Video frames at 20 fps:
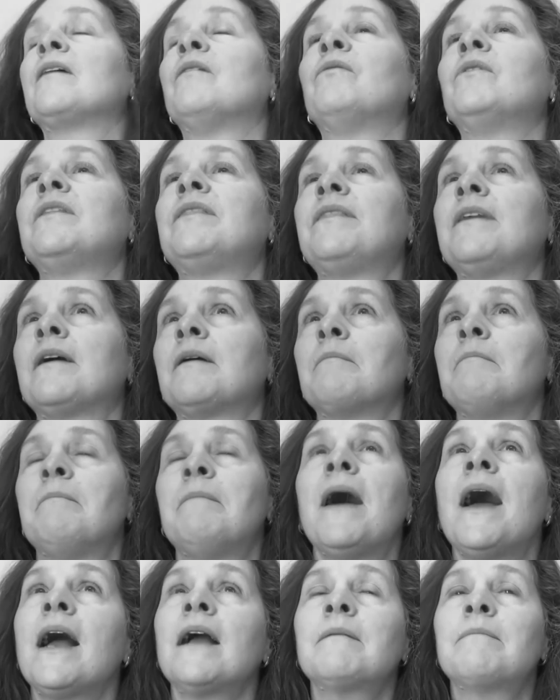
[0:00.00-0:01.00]
with their
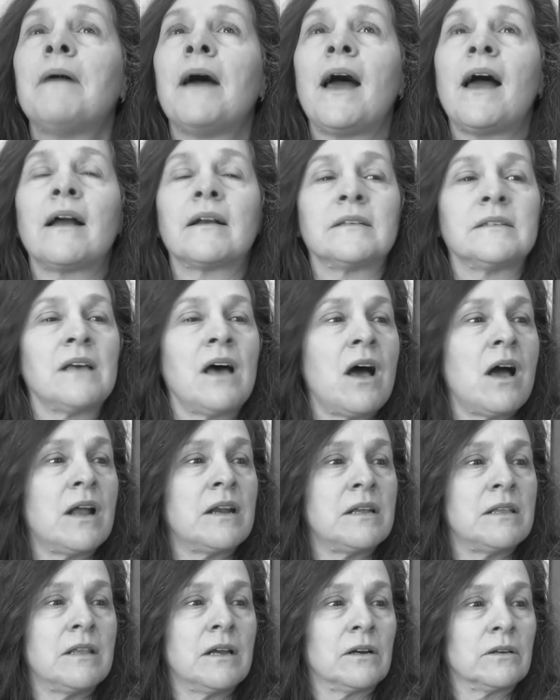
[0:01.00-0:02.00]
backpacks
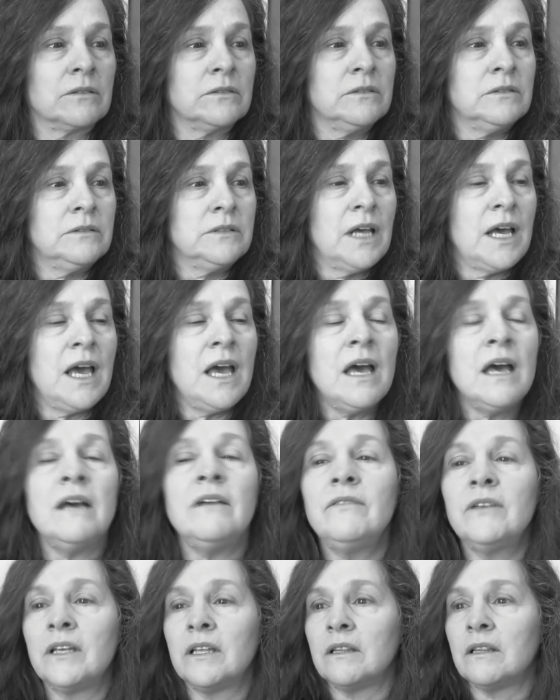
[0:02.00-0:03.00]
on and their
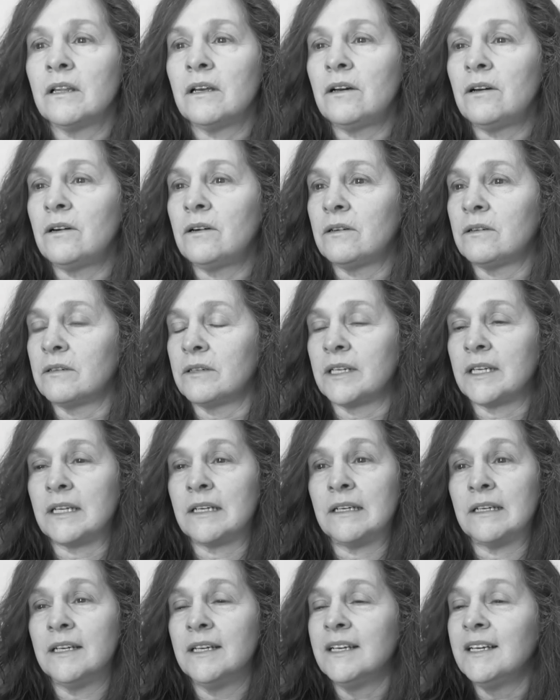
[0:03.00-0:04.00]
heavy load,
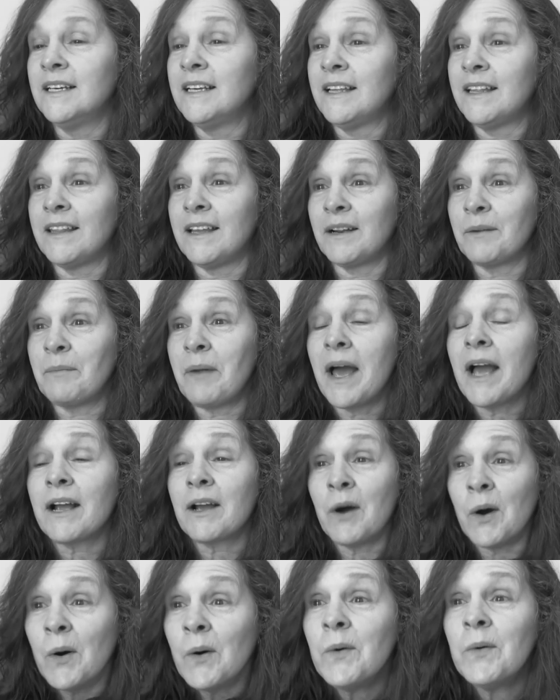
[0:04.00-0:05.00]
and they're
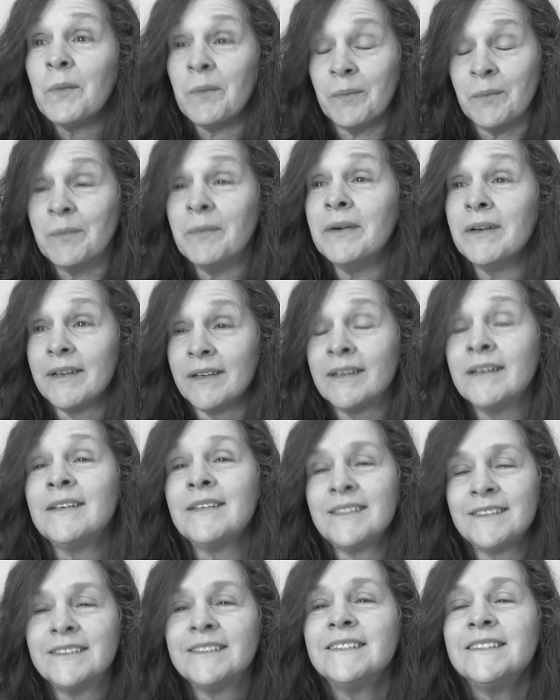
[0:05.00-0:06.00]
back home.
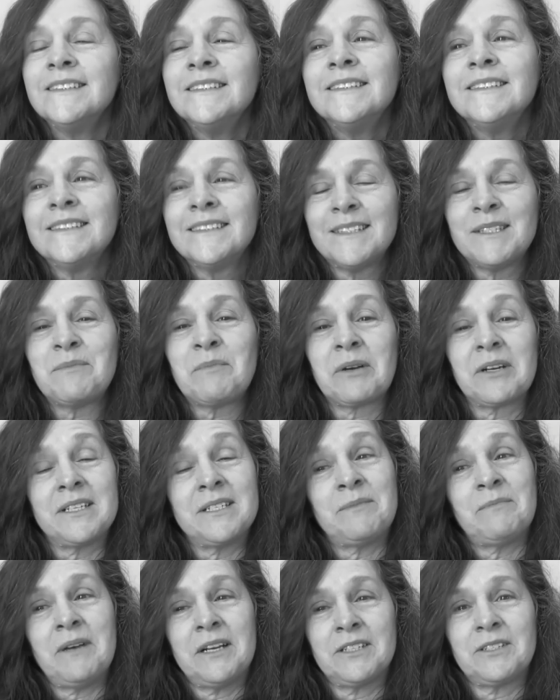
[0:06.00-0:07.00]
It's pretty
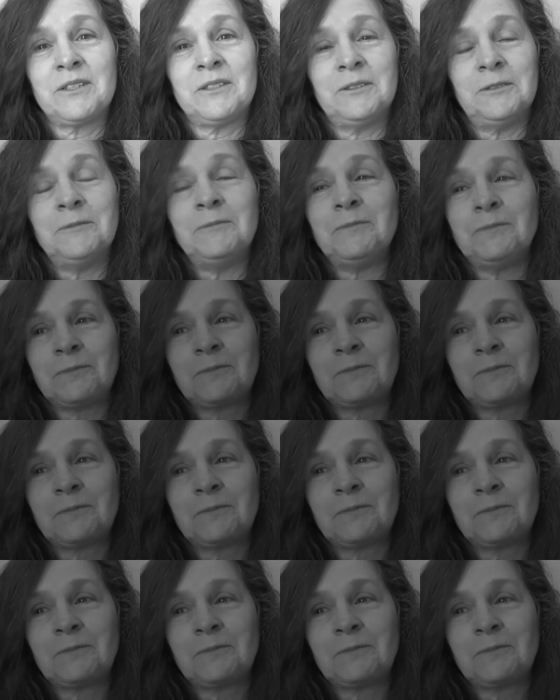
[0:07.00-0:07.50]
special.